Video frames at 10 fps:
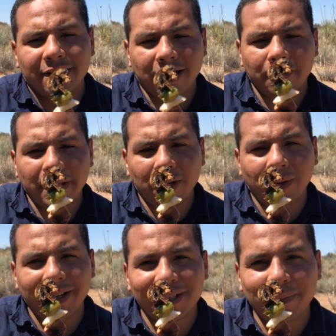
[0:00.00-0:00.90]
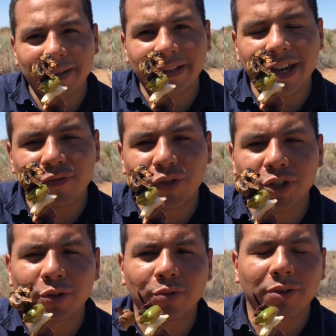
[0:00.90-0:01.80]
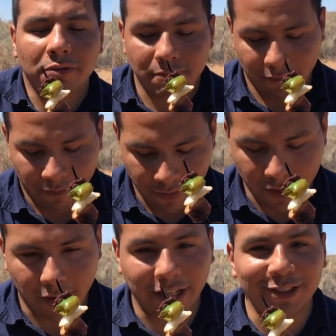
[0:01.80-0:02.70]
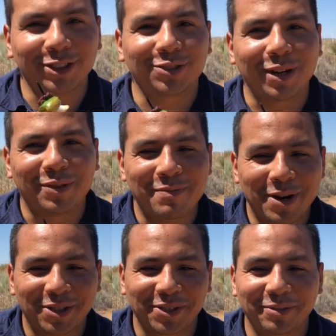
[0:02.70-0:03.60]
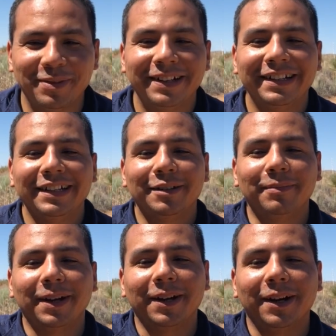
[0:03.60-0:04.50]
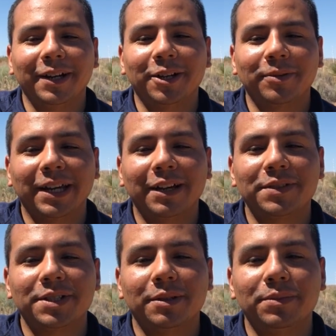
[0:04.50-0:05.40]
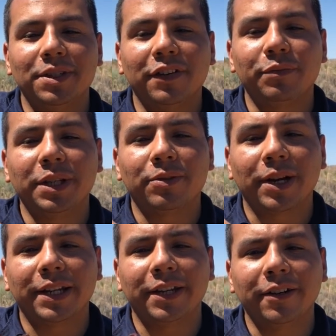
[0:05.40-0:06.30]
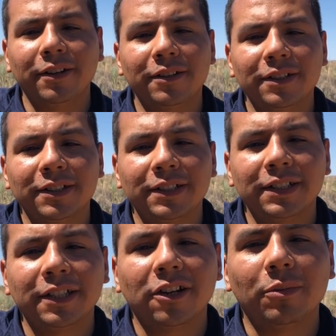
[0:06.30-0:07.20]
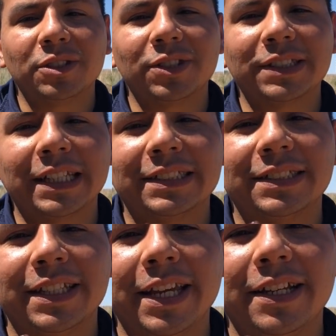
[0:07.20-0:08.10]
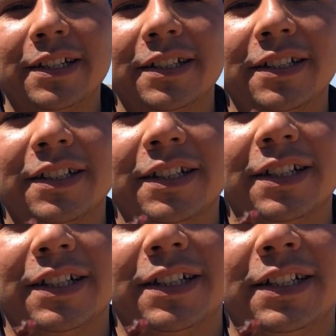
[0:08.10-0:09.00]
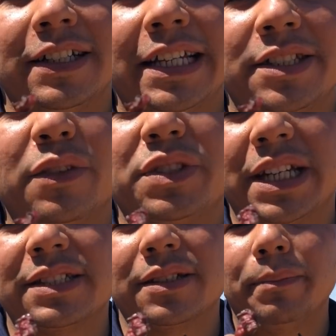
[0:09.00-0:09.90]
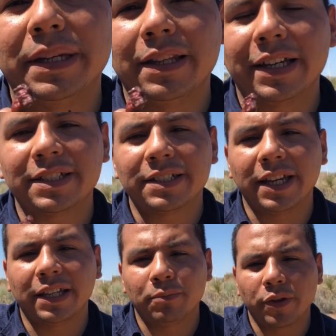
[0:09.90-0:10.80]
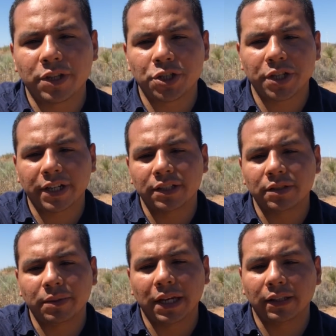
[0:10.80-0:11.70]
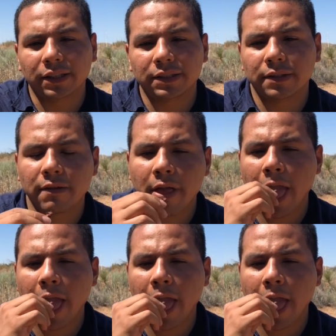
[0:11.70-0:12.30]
Not a bad way to spend the afternoon. Oh, I just dropped a mushroom. But here we have some dove meat right here. It almost looks like steak. And dove tastes a bit like steak, more than chicken to me at least.